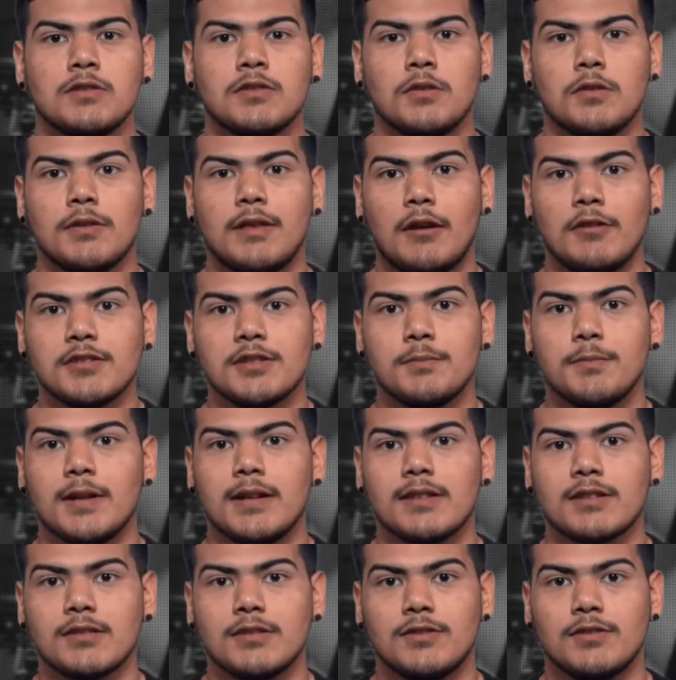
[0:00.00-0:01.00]
So that was the
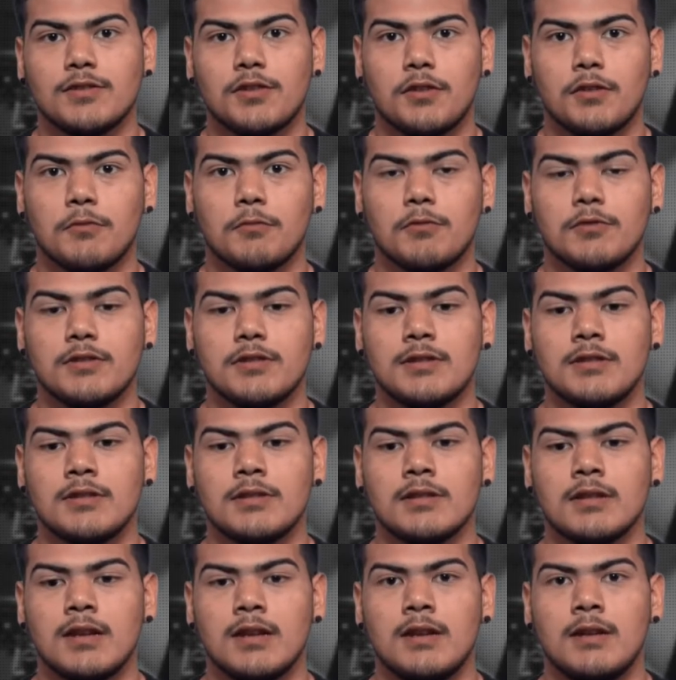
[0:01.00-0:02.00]
biggest concern,
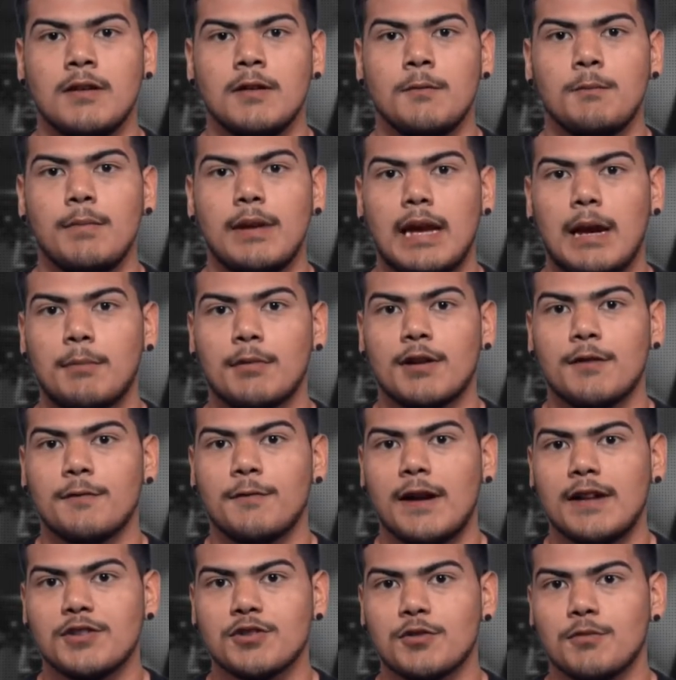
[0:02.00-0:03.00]
was being able to
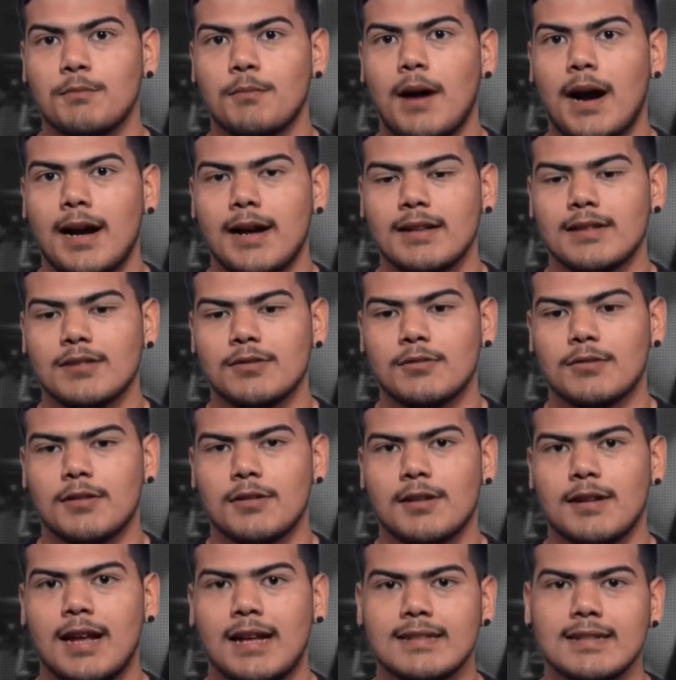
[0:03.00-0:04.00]
fight your mind in
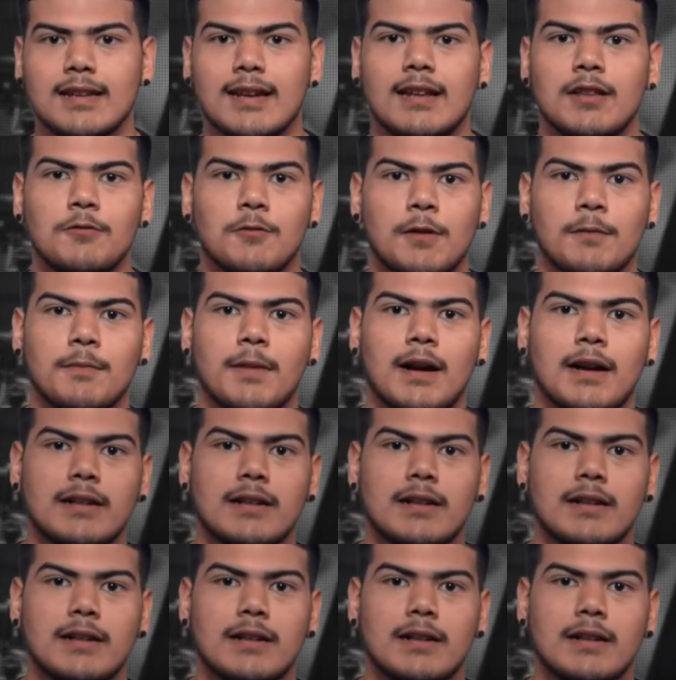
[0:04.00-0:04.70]
order not to gain the weight